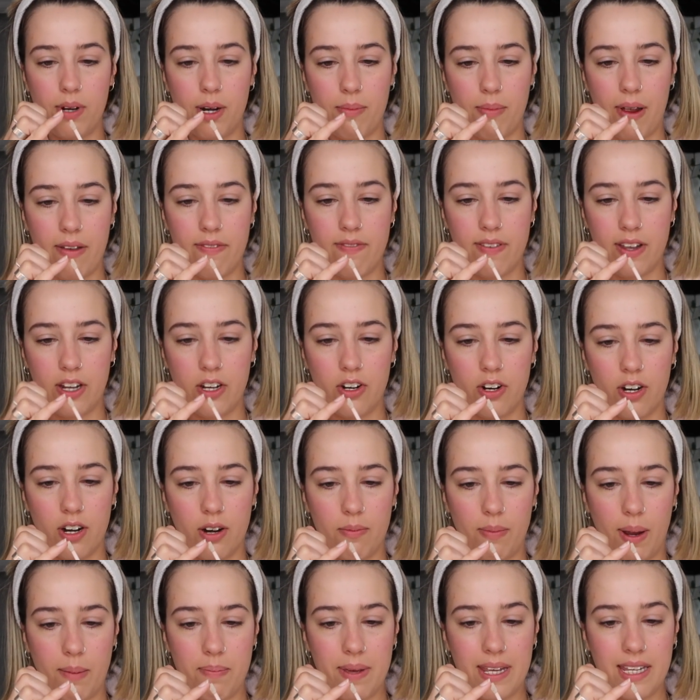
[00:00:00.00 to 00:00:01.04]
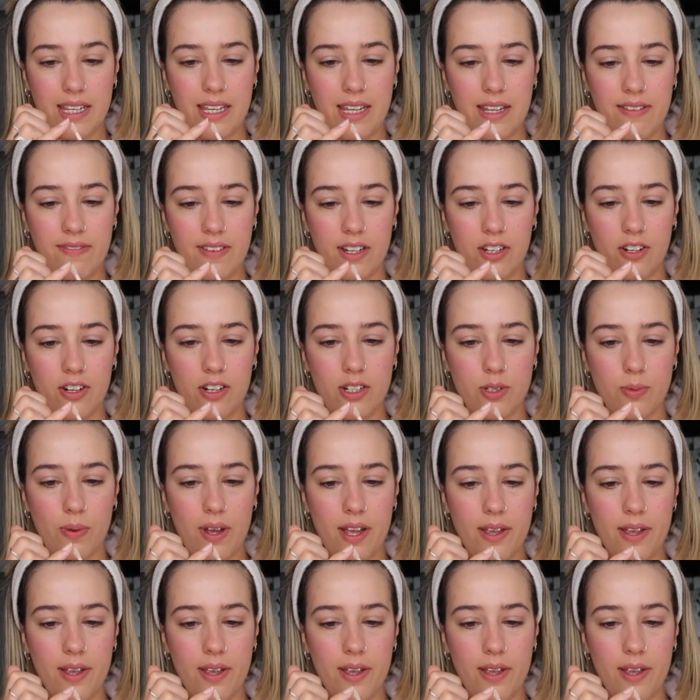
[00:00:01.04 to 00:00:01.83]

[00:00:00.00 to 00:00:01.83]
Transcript: bit on my finger, my pinky finger as